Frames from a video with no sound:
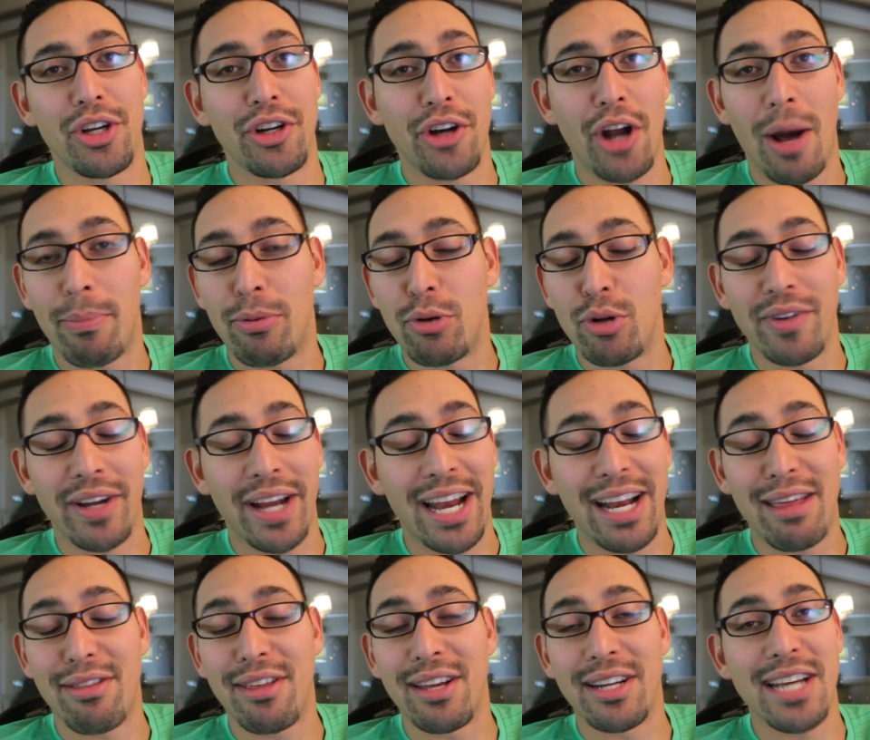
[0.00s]
You're not proving
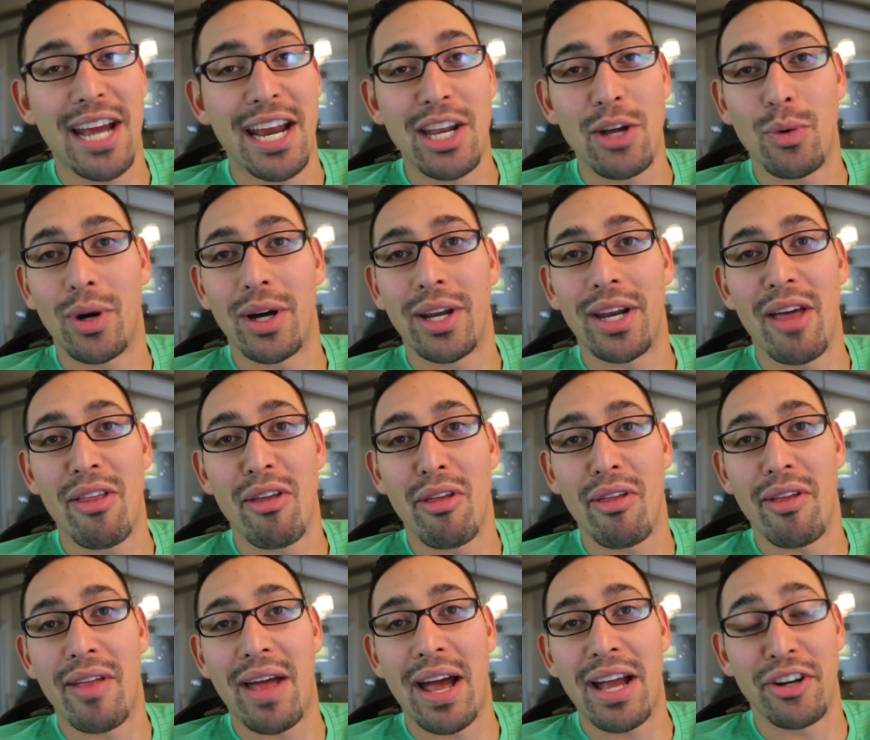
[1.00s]
anything to anyone other
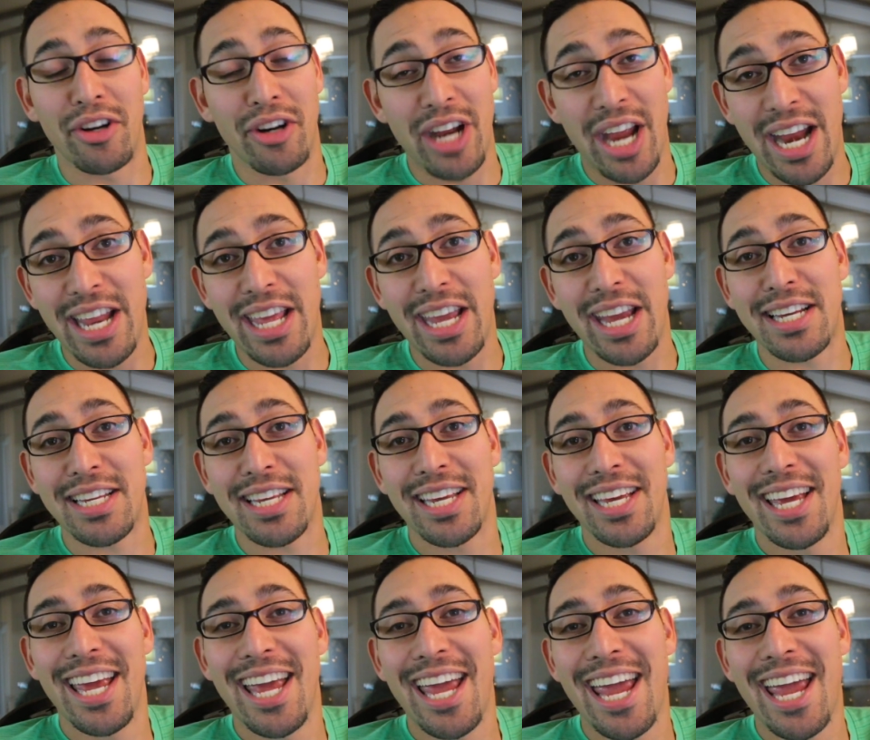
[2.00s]
than that you're an idiot